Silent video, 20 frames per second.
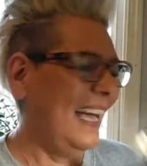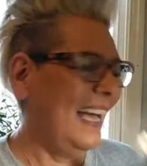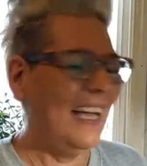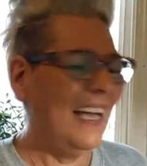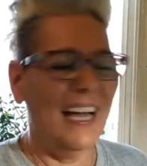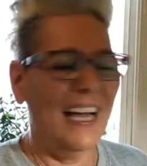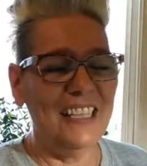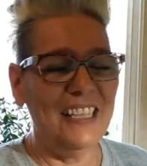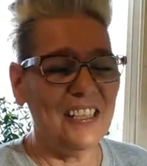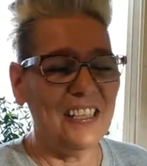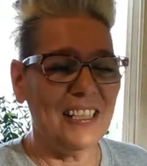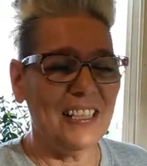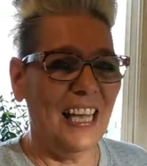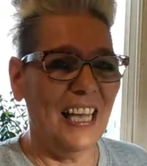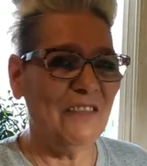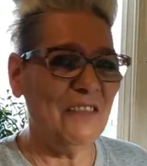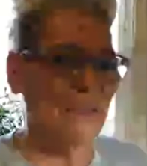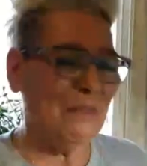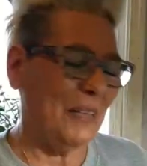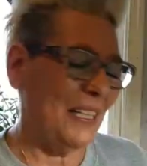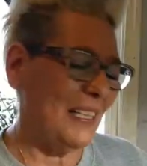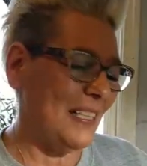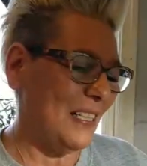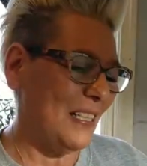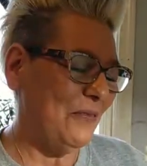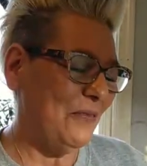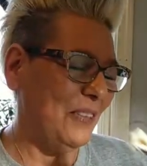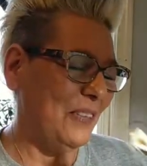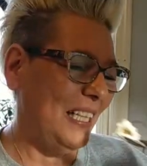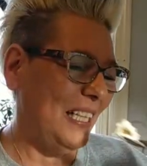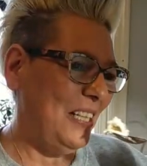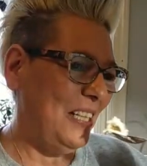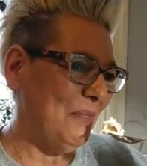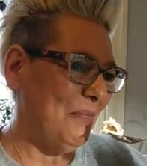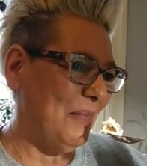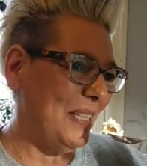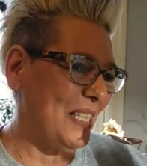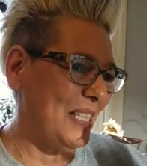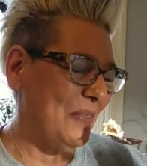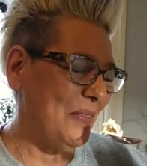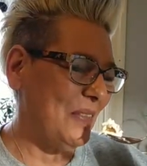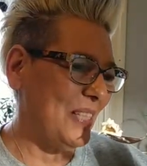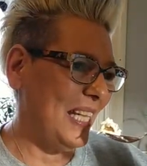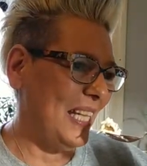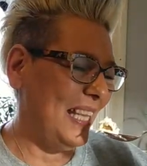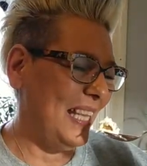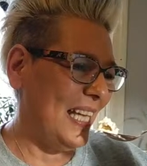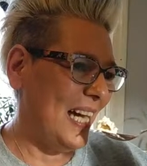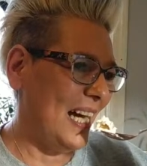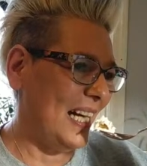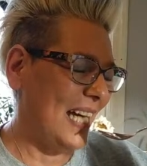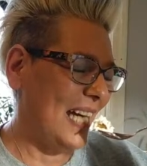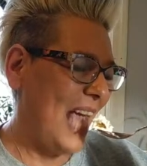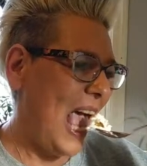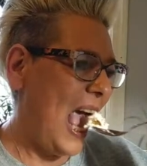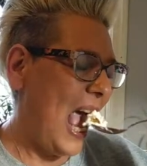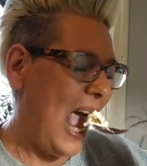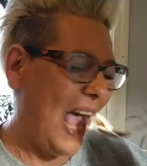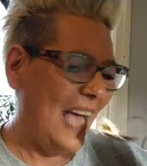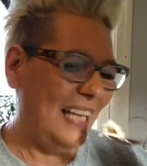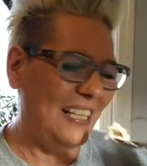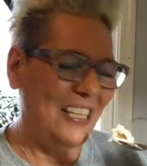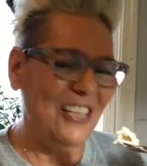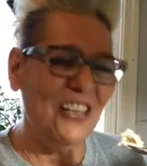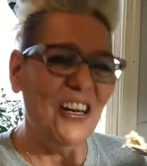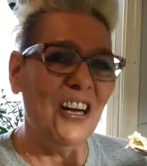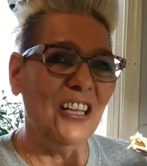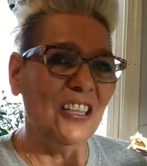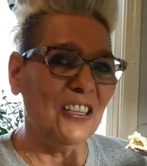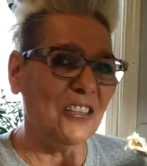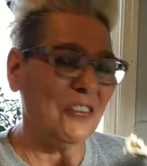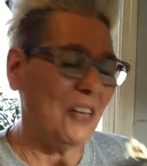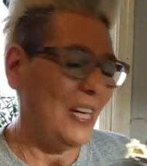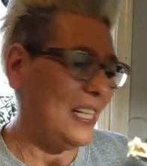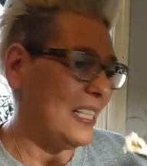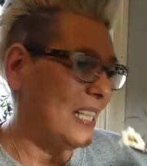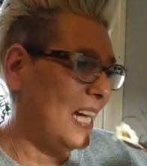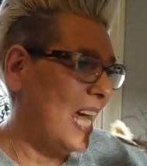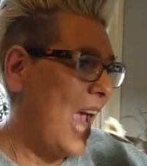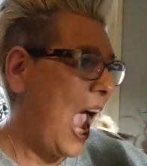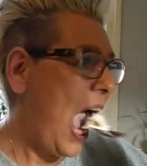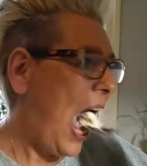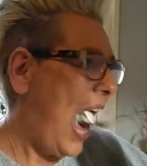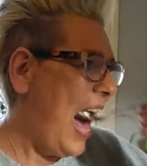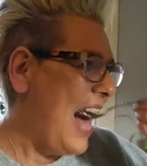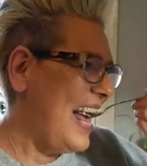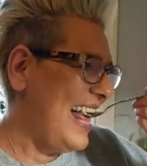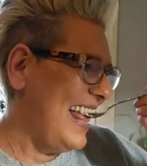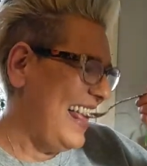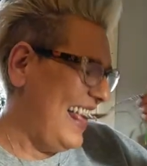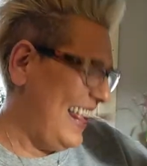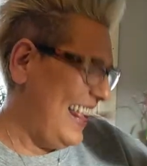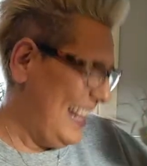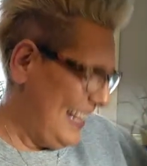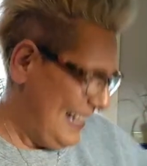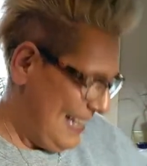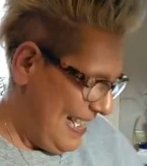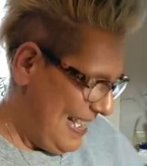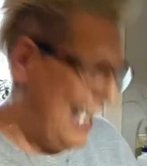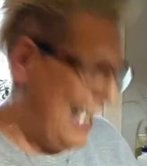I just laugh at myself when I hear myself say that. You all are crazy. Ah,